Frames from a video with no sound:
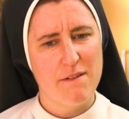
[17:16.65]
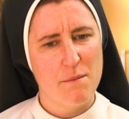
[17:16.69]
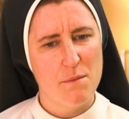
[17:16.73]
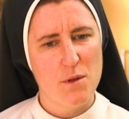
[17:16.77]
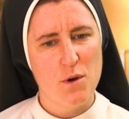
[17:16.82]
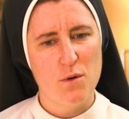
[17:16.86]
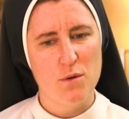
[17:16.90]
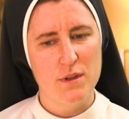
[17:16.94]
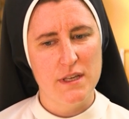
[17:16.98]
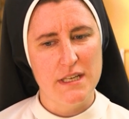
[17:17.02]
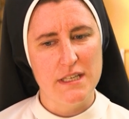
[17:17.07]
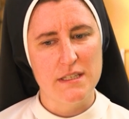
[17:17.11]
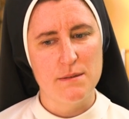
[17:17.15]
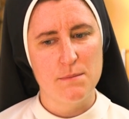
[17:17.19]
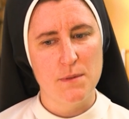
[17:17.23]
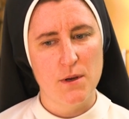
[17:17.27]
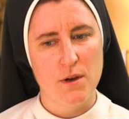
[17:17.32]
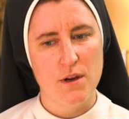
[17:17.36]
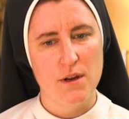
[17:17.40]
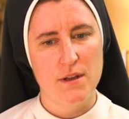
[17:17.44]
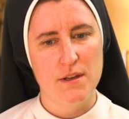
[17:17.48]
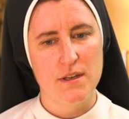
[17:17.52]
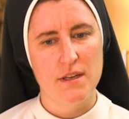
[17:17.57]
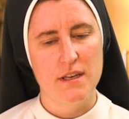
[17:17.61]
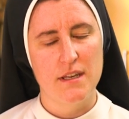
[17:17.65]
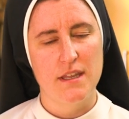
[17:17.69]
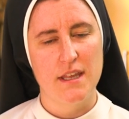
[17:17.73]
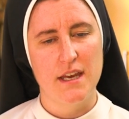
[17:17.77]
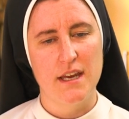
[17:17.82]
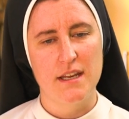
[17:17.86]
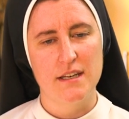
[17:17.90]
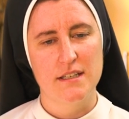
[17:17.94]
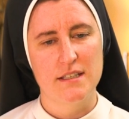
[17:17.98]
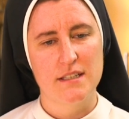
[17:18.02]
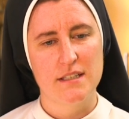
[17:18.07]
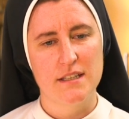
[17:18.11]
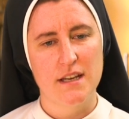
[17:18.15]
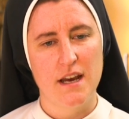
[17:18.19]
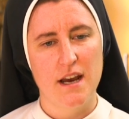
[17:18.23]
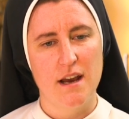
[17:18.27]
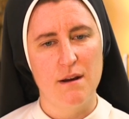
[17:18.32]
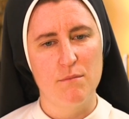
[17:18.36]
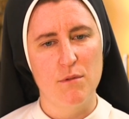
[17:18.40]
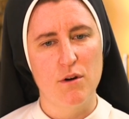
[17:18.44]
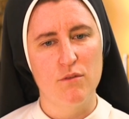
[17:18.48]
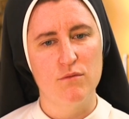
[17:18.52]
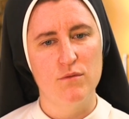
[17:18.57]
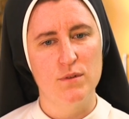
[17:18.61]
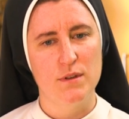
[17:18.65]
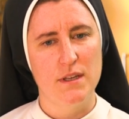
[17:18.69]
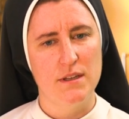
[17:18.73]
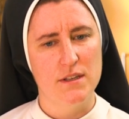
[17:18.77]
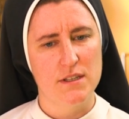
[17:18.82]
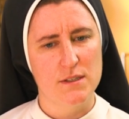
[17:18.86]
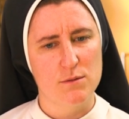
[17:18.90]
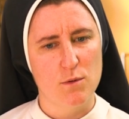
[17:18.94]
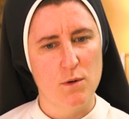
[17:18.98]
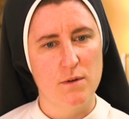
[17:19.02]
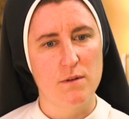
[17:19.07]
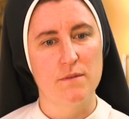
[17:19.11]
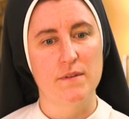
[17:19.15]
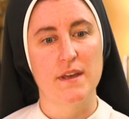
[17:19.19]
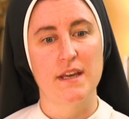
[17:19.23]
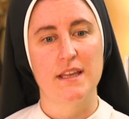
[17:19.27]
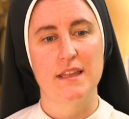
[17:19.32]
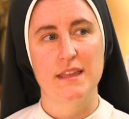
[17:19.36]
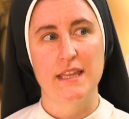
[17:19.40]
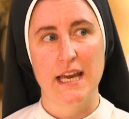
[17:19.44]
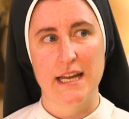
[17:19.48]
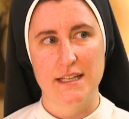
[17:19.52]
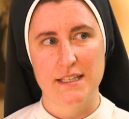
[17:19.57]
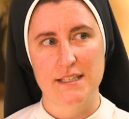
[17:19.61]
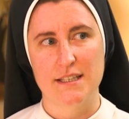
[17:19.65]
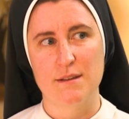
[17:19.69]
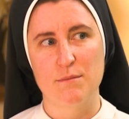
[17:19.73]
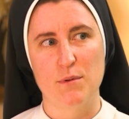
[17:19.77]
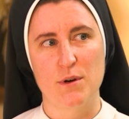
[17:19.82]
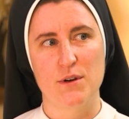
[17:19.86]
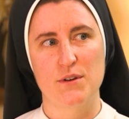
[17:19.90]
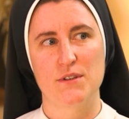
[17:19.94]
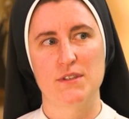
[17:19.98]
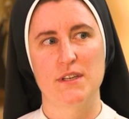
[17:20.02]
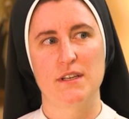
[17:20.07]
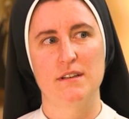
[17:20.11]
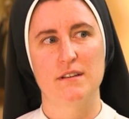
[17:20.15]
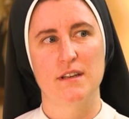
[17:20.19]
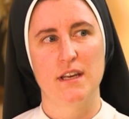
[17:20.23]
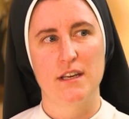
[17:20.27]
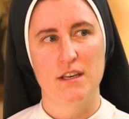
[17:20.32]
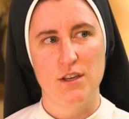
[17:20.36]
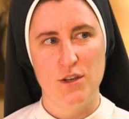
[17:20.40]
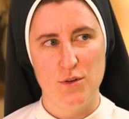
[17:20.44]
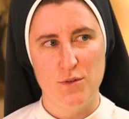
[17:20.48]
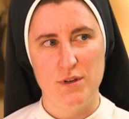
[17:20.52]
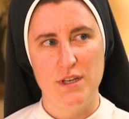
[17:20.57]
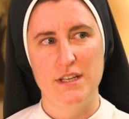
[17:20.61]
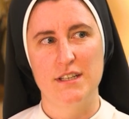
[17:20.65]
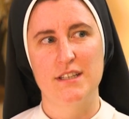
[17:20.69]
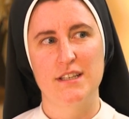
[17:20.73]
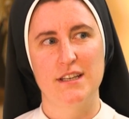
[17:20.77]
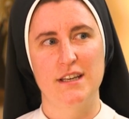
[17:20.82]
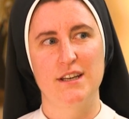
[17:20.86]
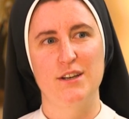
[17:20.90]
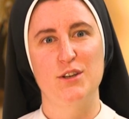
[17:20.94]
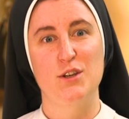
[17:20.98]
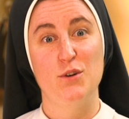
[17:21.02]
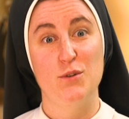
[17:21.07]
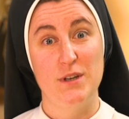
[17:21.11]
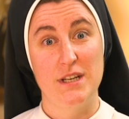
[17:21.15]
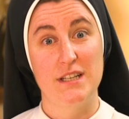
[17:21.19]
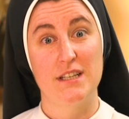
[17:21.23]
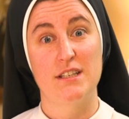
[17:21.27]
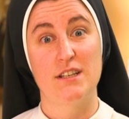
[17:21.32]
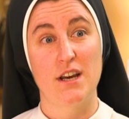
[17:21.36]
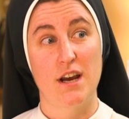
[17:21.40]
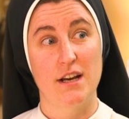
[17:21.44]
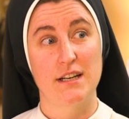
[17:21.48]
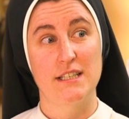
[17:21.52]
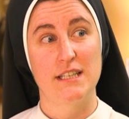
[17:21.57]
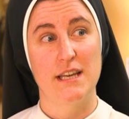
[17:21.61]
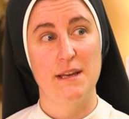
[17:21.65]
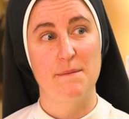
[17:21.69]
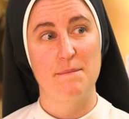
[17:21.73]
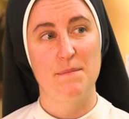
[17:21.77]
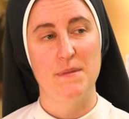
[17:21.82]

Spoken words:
from the Holy Spirit that of really this moment of like, that's the person. Like you need to talk to him.